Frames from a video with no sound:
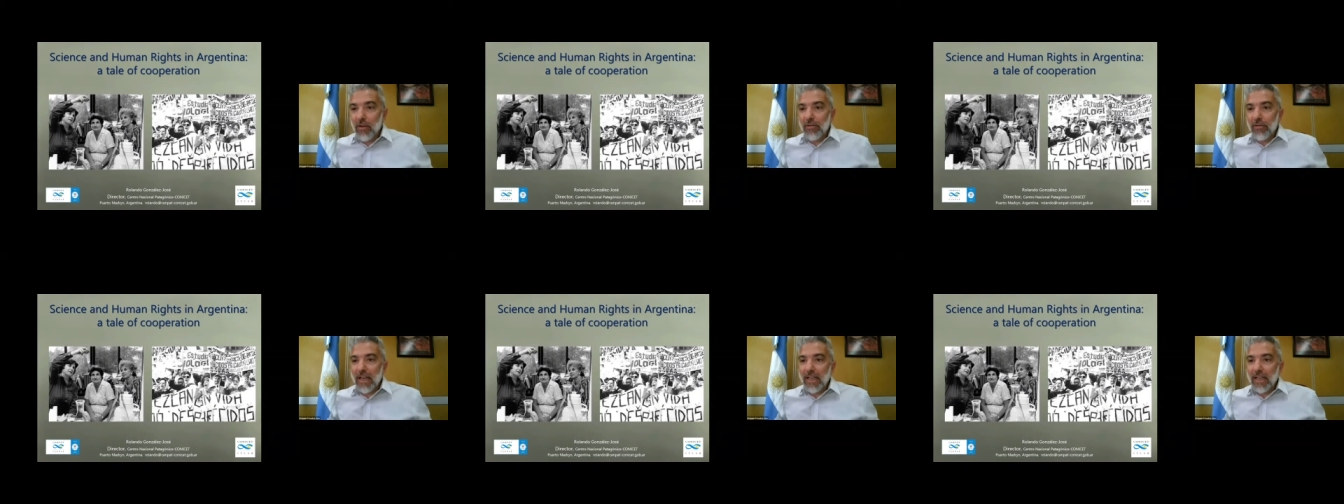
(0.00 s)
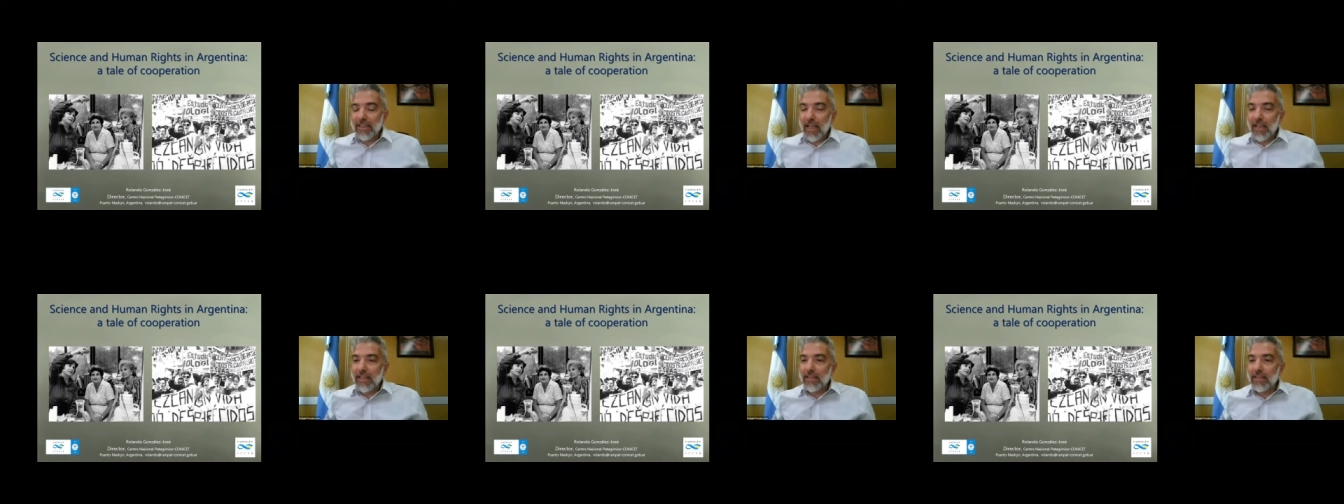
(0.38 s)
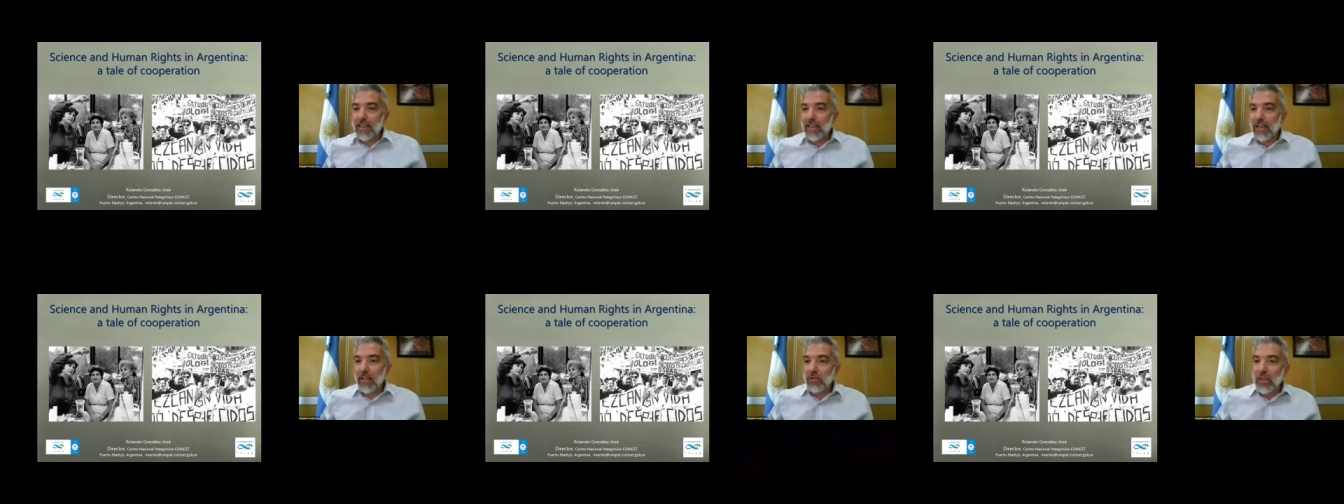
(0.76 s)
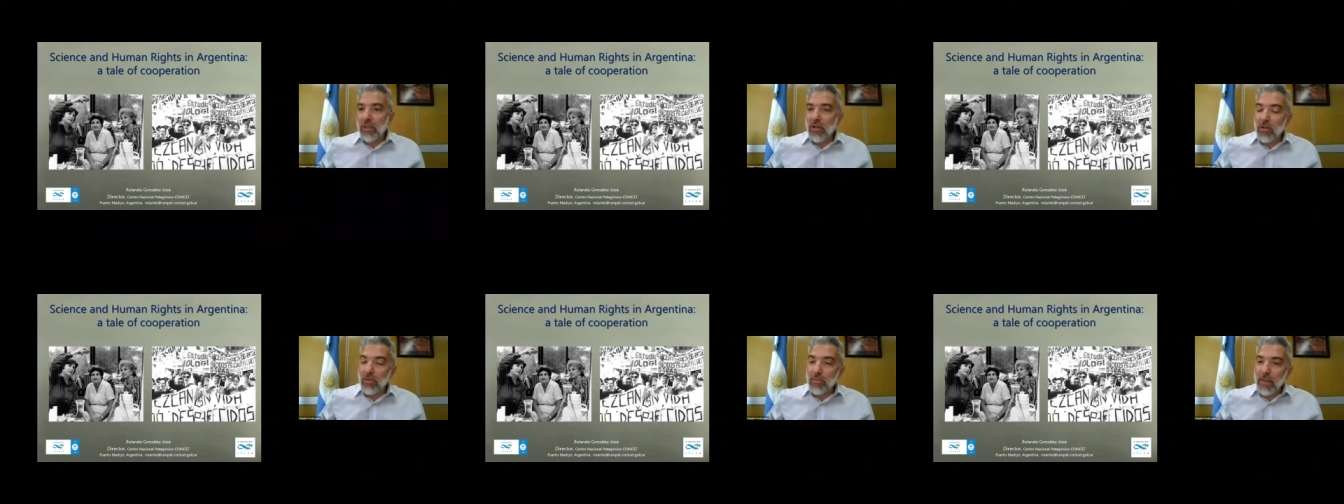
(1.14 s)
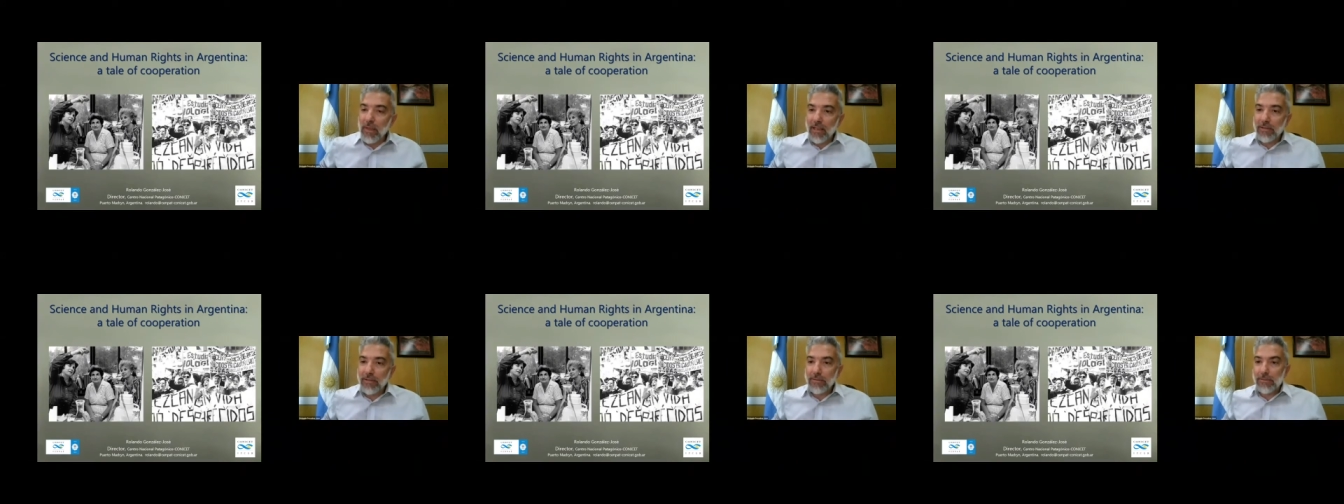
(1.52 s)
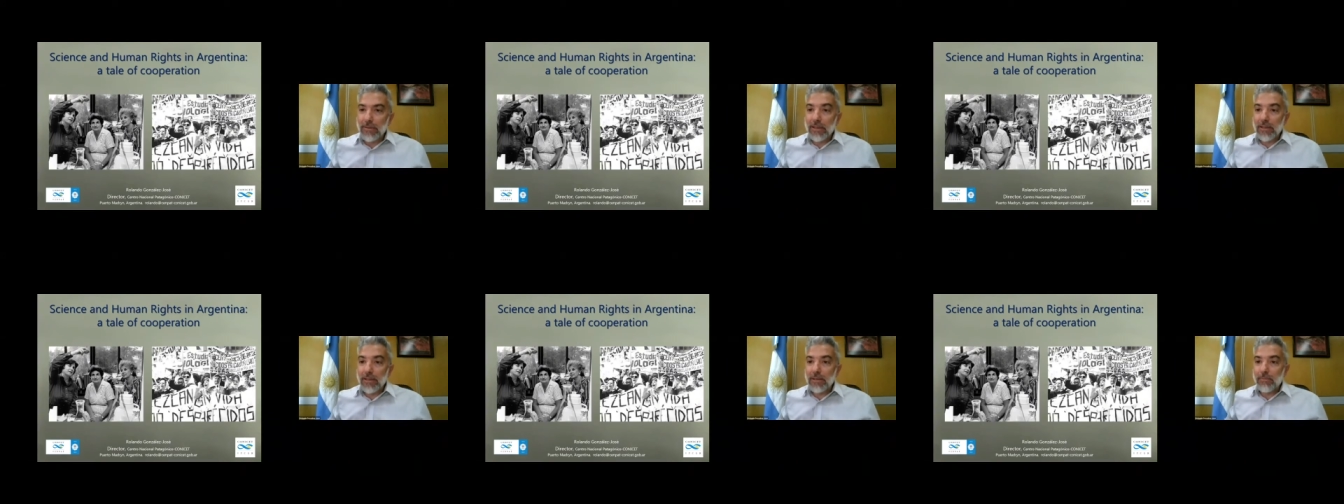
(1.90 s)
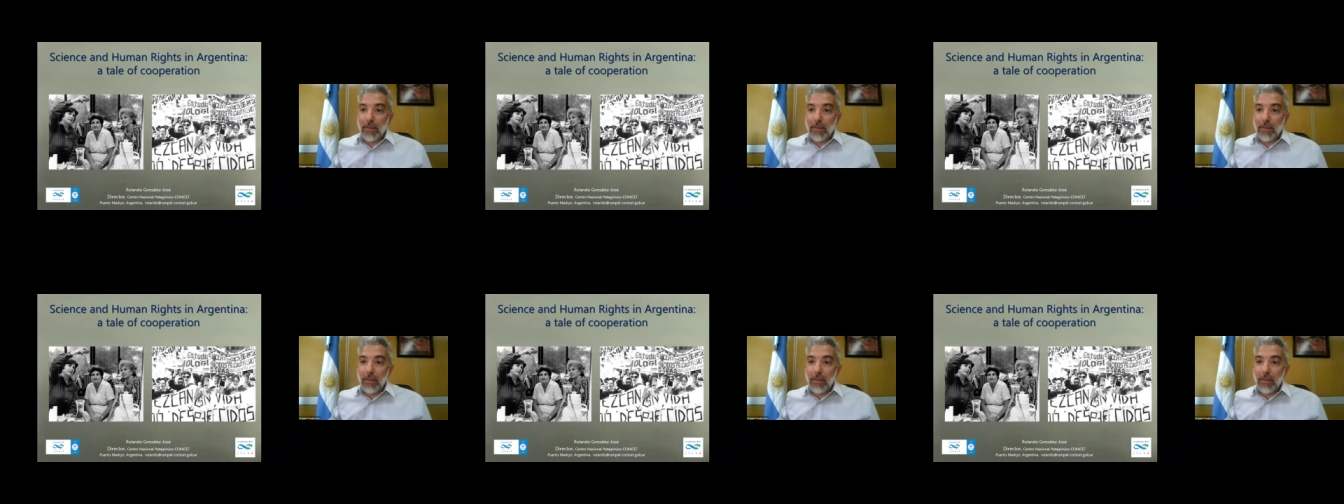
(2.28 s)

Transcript: of Life Science Across the Globe, and